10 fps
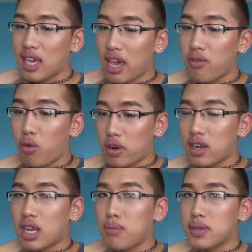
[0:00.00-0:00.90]
I have worn it
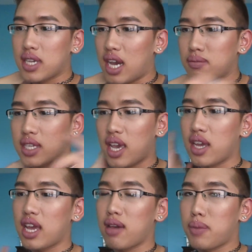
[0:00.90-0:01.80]
a couple times,
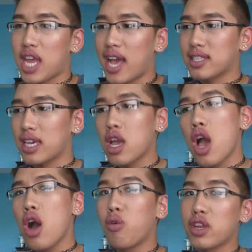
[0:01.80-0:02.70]
and I've been asked like,
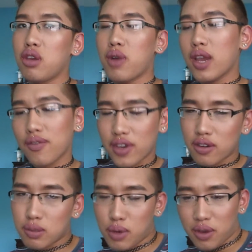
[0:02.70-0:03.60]
what are you wearing for your
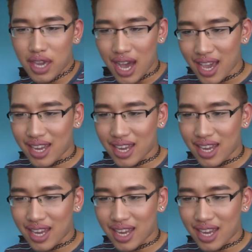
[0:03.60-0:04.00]
smoky eye?